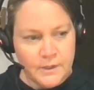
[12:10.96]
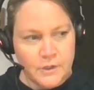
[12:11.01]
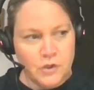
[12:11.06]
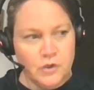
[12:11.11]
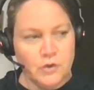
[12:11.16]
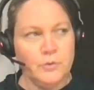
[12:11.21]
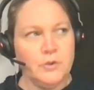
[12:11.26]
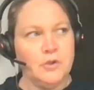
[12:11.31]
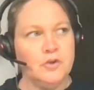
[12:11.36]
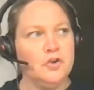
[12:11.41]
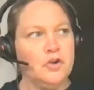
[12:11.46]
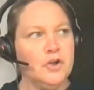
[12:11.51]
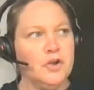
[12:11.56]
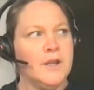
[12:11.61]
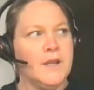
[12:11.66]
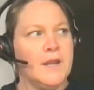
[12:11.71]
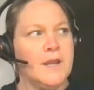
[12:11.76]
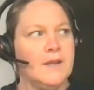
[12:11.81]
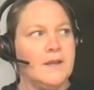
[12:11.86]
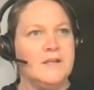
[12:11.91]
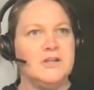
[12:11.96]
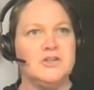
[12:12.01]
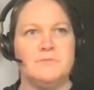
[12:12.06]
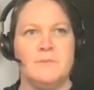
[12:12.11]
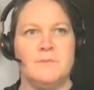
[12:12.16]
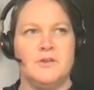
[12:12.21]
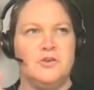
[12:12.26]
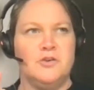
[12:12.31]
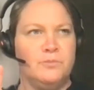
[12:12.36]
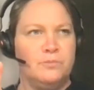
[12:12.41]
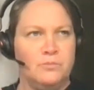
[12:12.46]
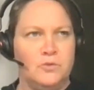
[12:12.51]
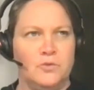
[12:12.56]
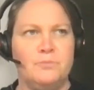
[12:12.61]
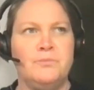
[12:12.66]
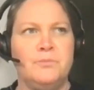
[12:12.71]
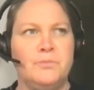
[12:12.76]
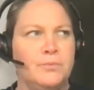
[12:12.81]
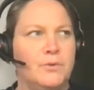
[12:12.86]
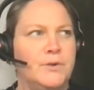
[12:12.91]
when you're looking at each month, you're
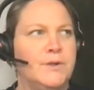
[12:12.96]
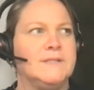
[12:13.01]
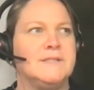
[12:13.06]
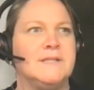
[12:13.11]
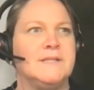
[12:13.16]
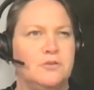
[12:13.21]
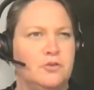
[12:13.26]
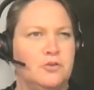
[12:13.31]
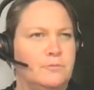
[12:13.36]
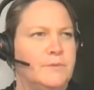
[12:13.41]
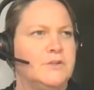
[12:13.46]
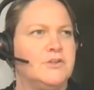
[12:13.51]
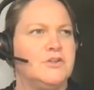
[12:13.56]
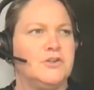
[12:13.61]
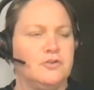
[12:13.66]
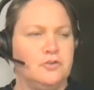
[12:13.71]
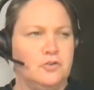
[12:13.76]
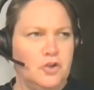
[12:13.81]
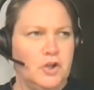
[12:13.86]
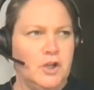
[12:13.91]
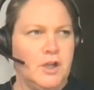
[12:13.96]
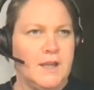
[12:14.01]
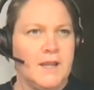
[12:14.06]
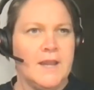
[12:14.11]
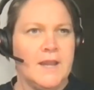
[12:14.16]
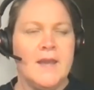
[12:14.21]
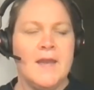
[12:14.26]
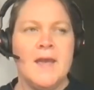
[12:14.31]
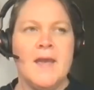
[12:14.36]
putting together your budget and you're looking.